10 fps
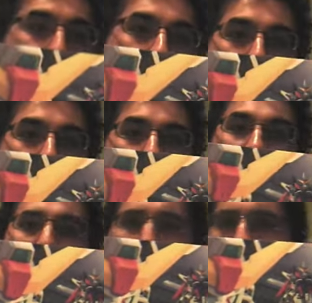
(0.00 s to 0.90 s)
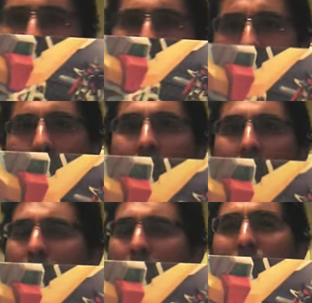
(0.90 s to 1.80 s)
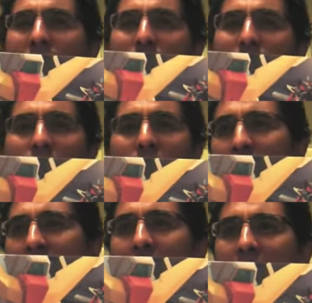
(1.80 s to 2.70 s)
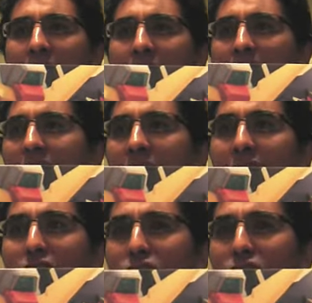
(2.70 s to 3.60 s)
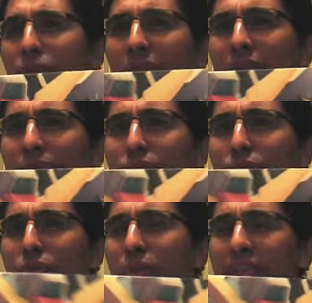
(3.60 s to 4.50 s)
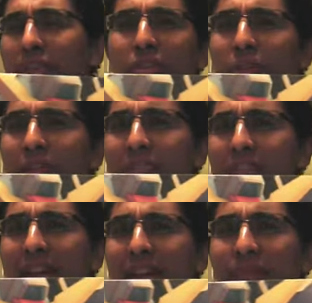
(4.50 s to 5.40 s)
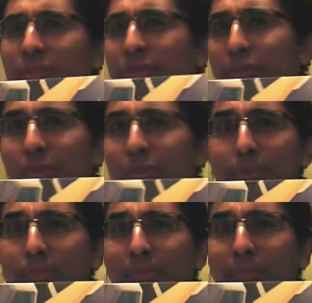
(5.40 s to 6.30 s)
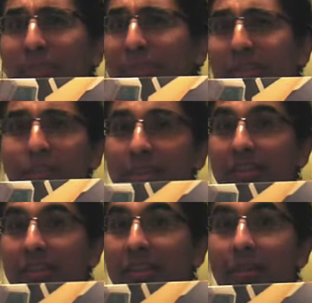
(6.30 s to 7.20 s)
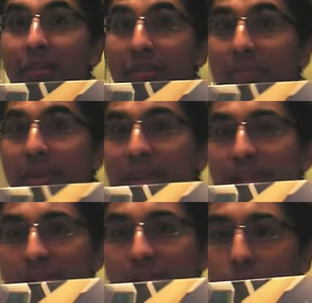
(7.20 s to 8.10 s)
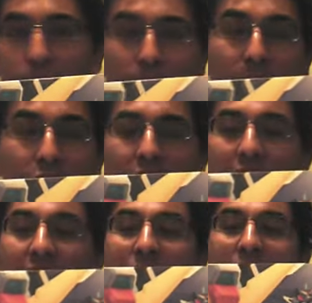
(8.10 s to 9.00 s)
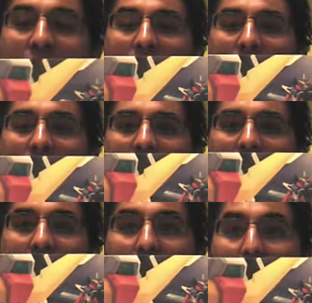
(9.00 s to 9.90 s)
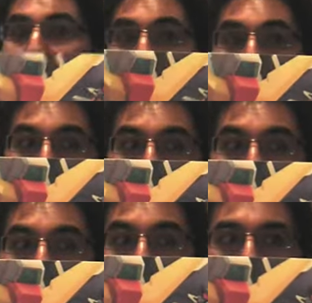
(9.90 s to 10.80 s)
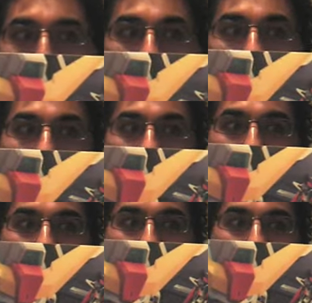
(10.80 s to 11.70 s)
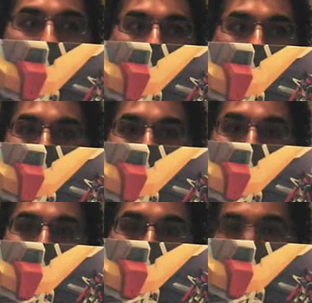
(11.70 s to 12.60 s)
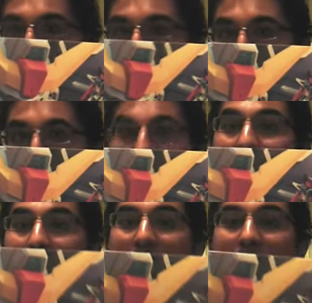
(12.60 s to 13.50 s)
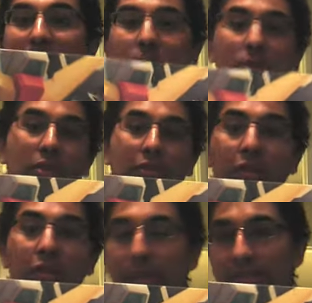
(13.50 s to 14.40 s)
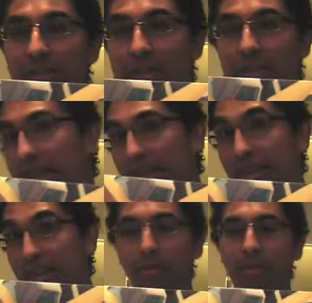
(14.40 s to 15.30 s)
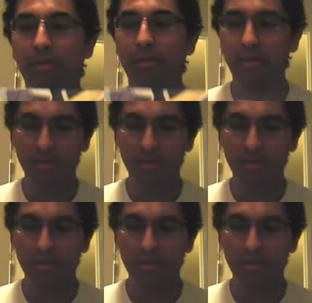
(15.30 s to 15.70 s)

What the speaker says: scale box, and the 144s should run between $35 to $50 or $60 depending on the machine. This is Destiny Gundam, and it comes with an entire backpack, which is all wings and a cannon and a sword.